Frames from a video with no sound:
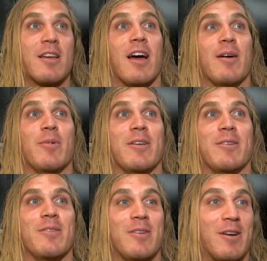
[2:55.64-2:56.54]
Yeah, I
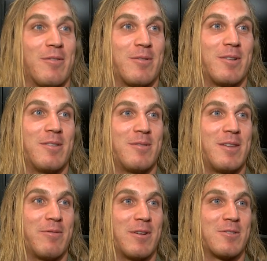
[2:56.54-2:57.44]
mean, you have the
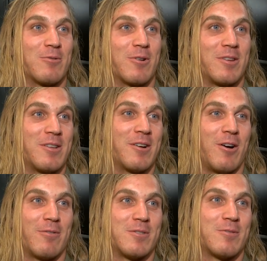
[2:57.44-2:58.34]
defensive rookie of the year,
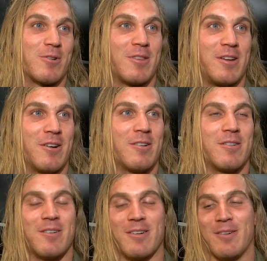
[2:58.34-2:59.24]
offensive rookie of the year.
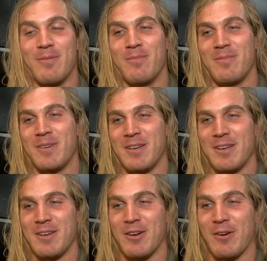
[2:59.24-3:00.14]

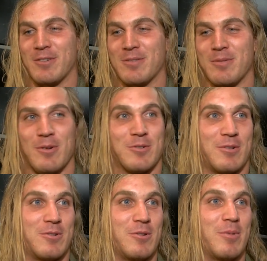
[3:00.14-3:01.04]
You know, those are
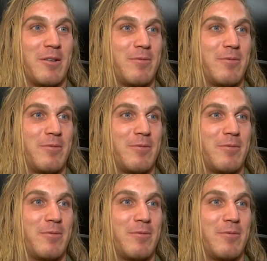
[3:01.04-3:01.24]
two big